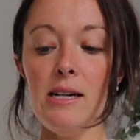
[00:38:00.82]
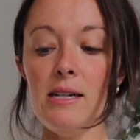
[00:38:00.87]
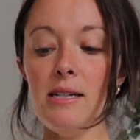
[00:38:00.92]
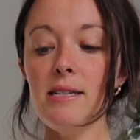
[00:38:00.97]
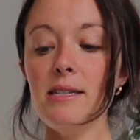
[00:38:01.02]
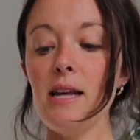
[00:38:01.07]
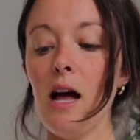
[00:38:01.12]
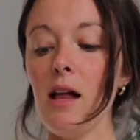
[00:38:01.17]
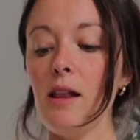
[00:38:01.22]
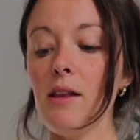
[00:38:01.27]
a
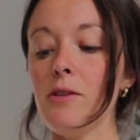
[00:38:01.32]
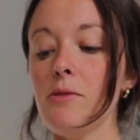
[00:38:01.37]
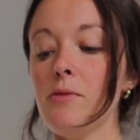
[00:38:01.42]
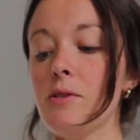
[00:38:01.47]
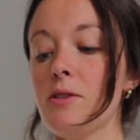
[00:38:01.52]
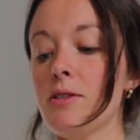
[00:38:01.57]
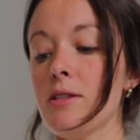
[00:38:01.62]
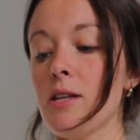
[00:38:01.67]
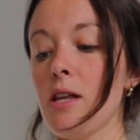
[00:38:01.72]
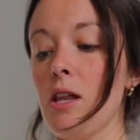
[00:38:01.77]
salad
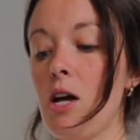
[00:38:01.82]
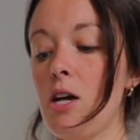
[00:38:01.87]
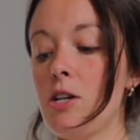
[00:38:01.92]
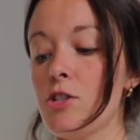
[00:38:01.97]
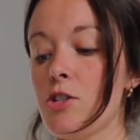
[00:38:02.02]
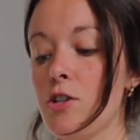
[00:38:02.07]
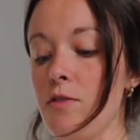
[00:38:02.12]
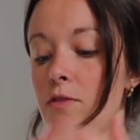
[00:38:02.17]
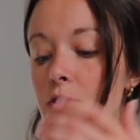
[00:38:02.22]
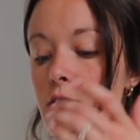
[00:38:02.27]
with
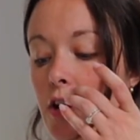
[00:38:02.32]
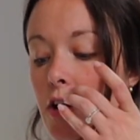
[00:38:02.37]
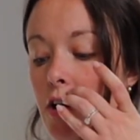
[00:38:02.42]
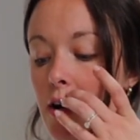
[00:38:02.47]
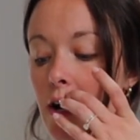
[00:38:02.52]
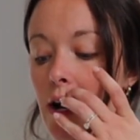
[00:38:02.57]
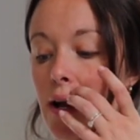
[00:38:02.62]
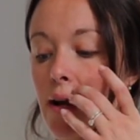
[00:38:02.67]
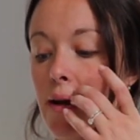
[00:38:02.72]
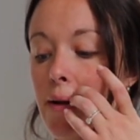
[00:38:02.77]
cilantro
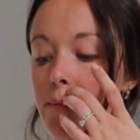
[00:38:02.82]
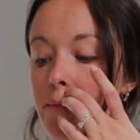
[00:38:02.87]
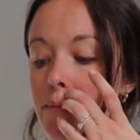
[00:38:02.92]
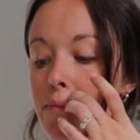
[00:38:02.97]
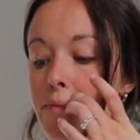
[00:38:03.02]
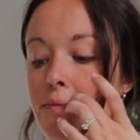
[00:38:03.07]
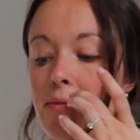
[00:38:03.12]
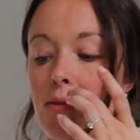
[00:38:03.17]
vinaigrette,